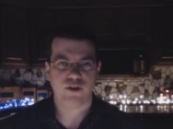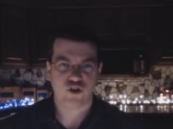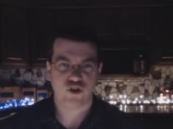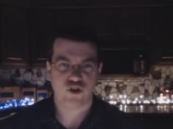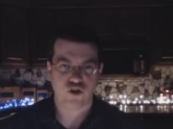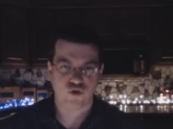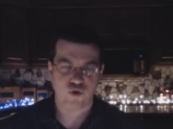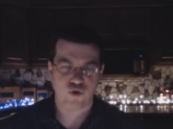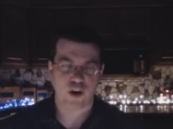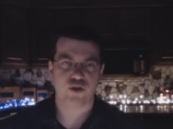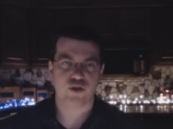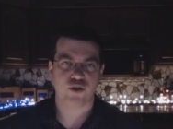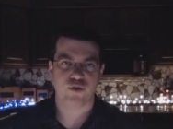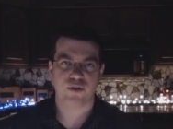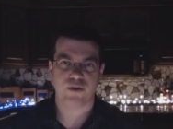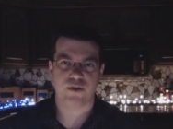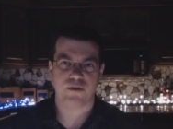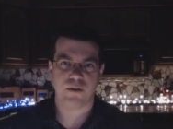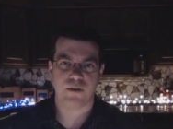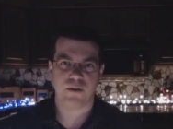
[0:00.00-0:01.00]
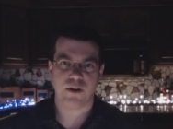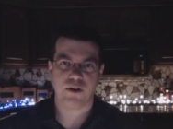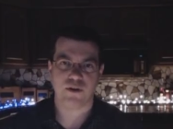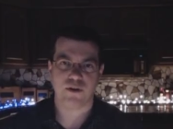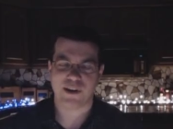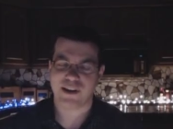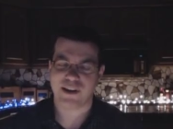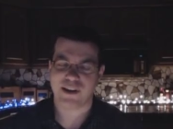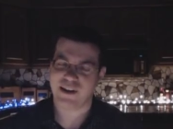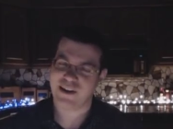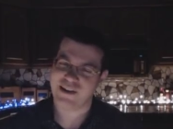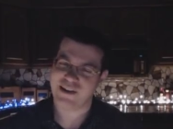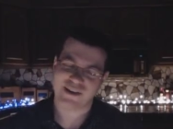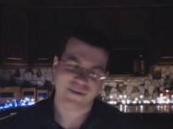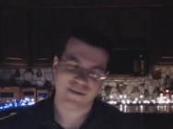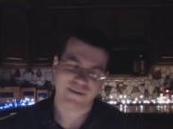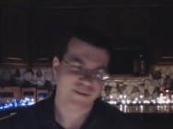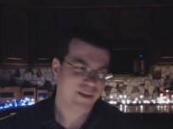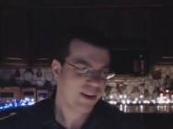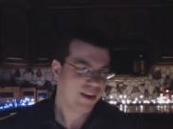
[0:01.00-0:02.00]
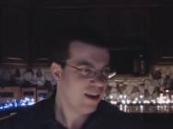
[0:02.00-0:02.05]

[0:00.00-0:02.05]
to structure this video because,